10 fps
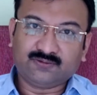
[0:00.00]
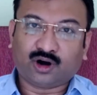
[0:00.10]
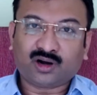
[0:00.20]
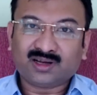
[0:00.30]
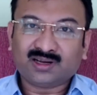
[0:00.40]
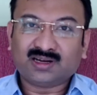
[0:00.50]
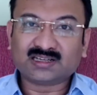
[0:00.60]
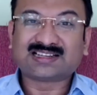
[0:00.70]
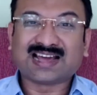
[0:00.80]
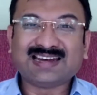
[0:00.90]
for a
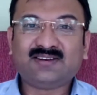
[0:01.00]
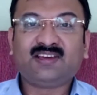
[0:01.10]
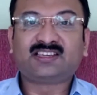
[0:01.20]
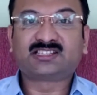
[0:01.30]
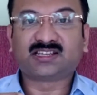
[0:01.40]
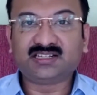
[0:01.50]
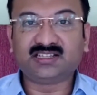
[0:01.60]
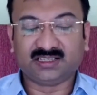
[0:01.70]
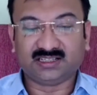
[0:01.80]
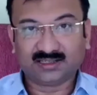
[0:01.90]
scientific
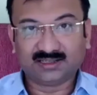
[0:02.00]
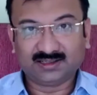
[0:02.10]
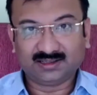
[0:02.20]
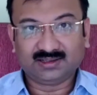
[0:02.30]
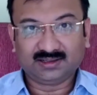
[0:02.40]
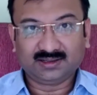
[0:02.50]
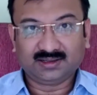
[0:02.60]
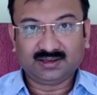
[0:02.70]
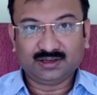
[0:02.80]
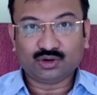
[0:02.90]
study
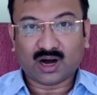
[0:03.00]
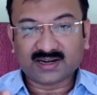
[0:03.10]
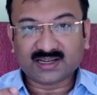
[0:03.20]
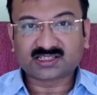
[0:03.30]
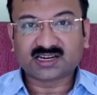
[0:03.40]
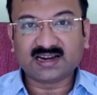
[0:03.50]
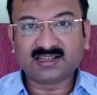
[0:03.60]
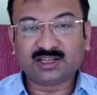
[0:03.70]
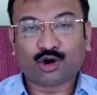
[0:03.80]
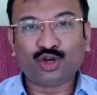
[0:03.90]
to
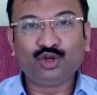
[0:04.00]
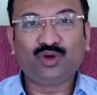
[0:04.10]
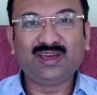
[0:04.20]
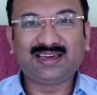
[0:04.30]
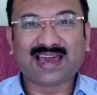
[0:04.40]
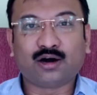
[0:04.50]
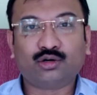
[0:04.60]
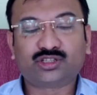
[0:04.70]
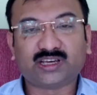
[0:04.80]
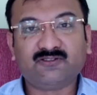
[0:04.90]
understand the ongoing
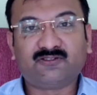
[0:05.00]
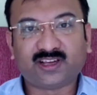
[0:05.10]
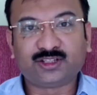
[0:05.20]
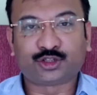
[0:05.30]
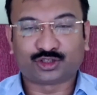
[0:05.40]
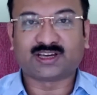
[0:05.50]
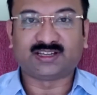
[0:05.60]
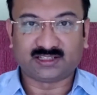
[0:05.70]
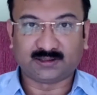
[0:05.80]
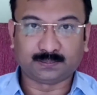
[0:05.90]
chaos in French
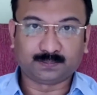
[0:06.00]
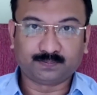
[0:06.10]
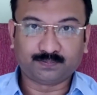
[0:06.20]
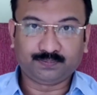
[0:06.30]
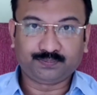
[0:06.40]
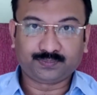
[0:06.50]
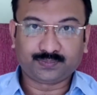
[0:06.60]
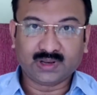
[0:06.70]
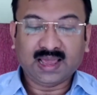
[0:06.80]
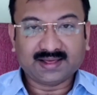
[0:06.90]
society.
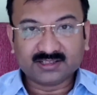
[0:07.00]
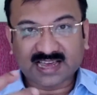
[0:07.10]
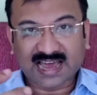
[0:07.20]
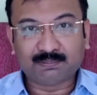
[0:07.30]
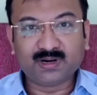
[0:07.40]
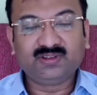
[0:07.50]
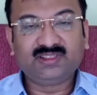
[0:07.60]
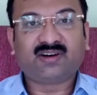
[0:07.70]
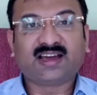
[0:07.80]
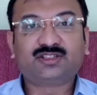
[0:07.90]
And this happened with
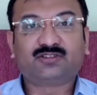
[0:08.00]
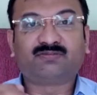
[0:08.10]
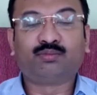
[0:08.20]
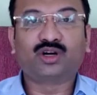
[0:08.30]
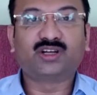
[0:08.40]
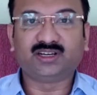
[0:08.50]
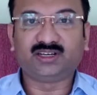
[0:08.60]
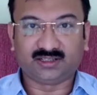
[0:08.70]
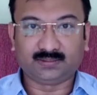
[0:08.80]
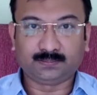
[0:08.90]
the rise of
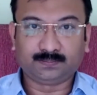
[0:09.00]
modernity.